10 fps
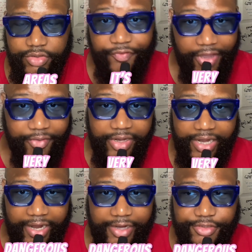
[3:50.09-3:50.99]
It's very
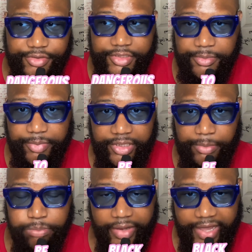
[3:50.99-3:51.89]
dangerous to
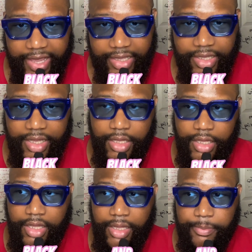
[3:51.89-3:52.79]
be black
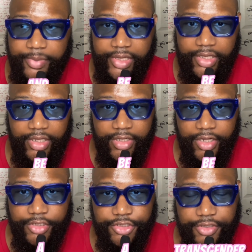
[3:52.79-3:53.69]
and be
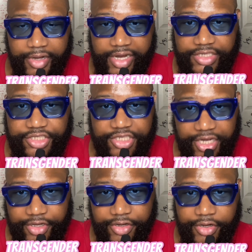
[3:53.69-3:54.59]
a
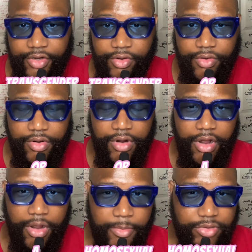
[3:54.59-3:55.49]
transgender or a
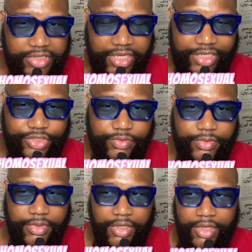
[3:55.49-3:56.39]

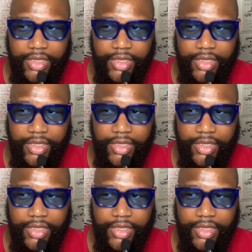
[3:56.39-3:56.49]
homosexual.